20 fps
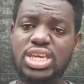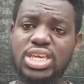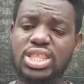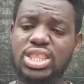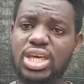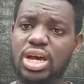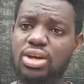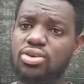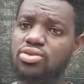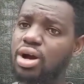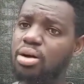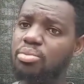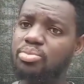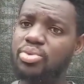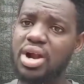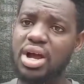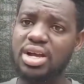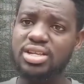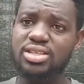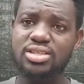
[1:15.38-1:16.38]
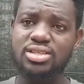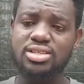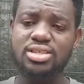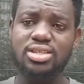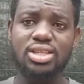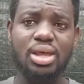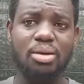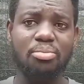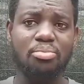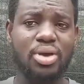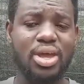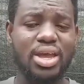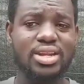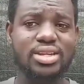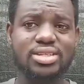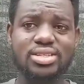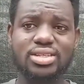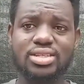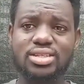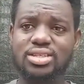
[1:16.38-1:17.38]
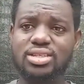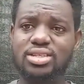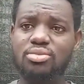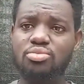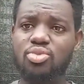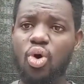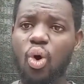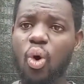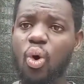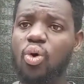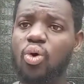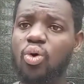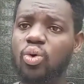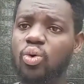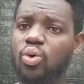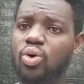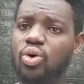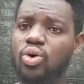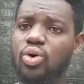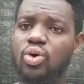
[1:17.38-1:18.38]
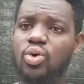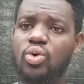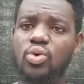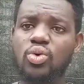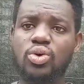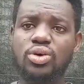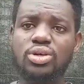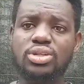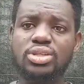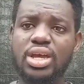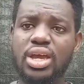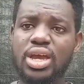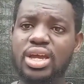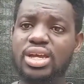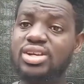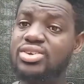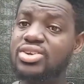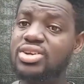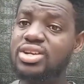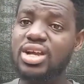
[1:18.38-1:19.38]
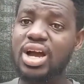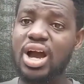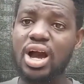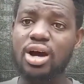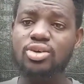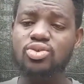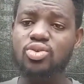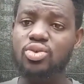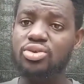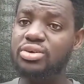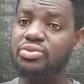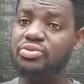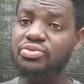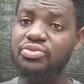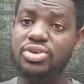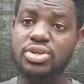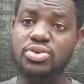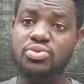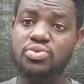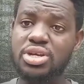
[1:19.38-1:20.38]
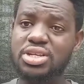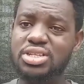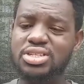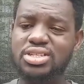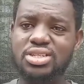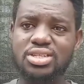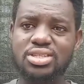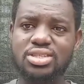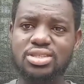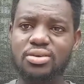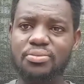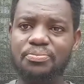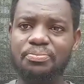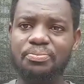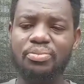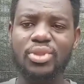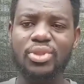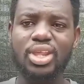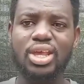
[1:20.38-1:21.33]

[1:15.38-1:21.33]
Either you are practicing the pen system or the greenhouse or the free range system.